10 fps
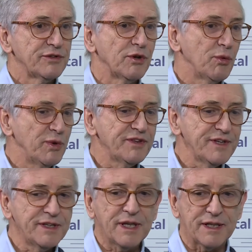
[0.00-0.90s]
So we
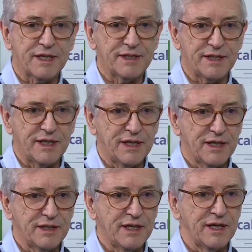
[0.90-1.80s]
think that the,
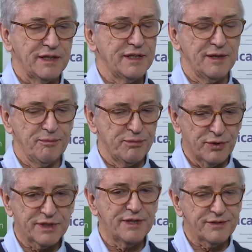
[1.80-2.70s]
the, the
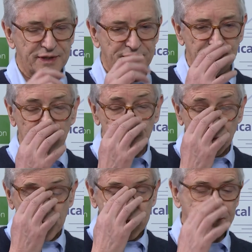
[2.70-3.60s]
importance is not
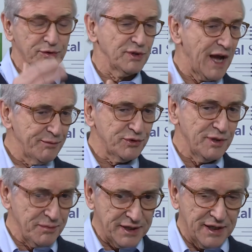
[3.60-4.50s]
only to come to
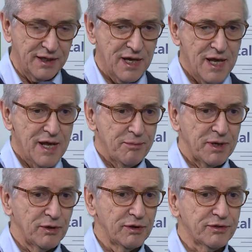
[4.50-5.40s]
the meeting,
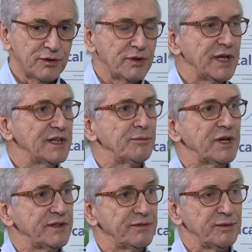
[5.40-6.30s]
but also in the
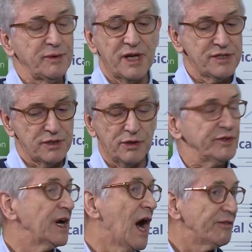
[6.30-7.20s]
participation
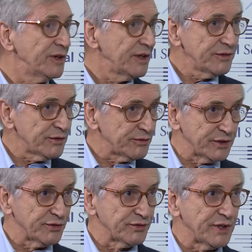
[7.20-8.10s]
of the governance of
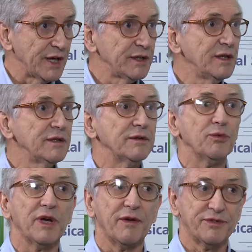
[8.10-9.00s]
the society.
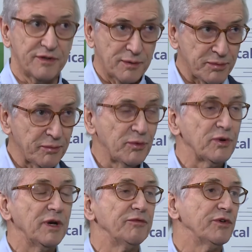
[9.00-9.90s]
We have several people
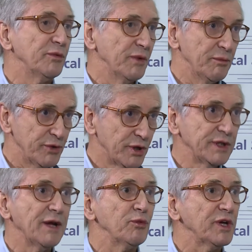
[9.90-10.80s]
from
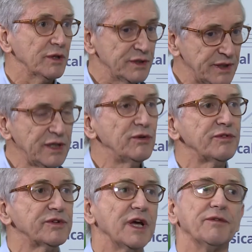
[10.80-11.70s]
abroad, and we
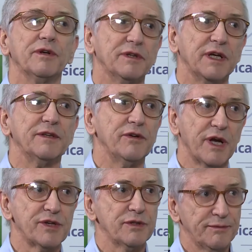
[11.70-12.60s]
continue striving in that
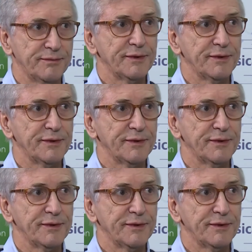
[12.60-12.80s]
direction.